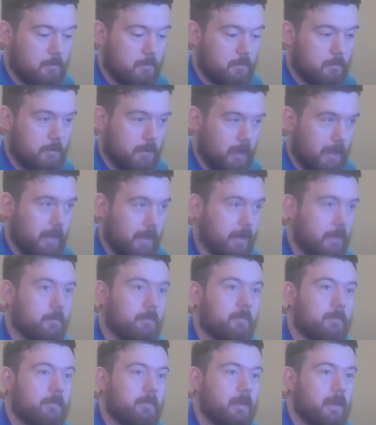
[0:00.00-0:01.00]
Got it.
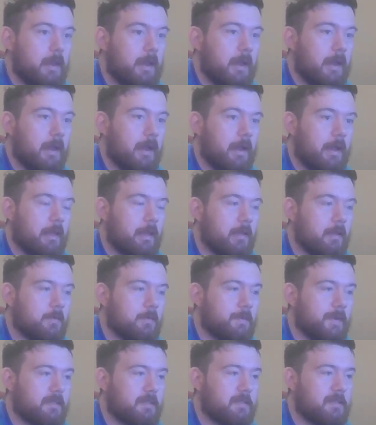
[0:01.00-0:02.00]
He's
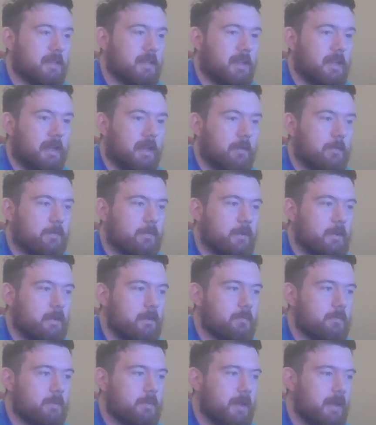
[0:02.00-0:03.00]
basically saying, I can feel
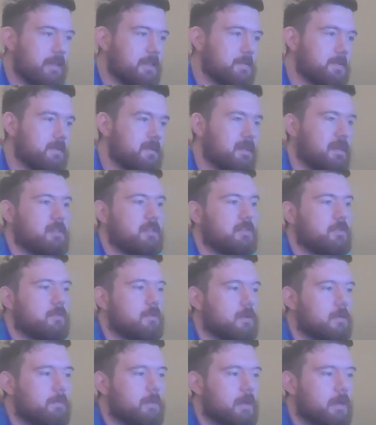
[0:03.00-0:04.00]
it. My expectations
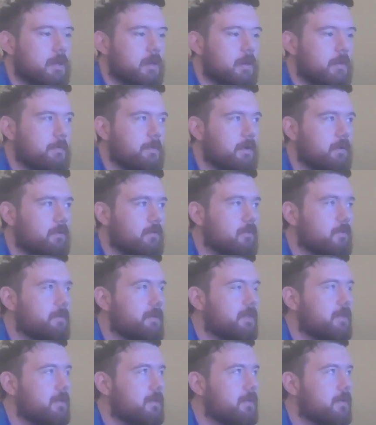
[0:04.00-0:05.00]
were a bit off, but it won't
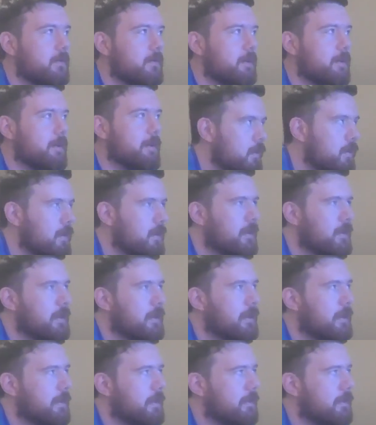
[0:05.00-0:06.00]
be long now.
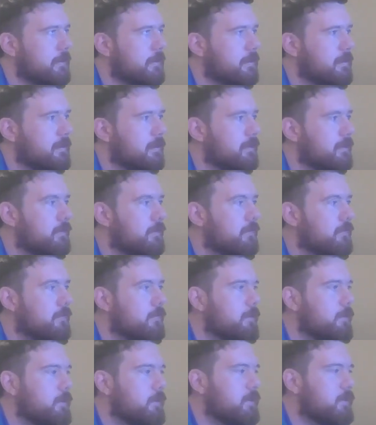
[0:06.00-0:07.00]
And
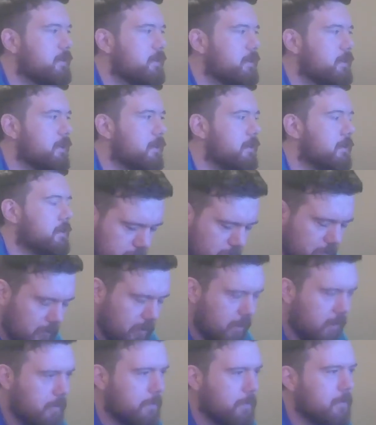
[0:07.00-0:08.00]
we just see All
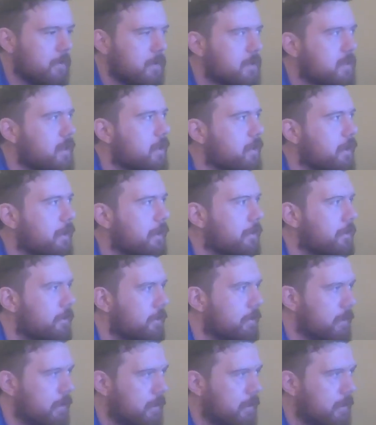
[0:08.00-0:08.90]
for One talking through.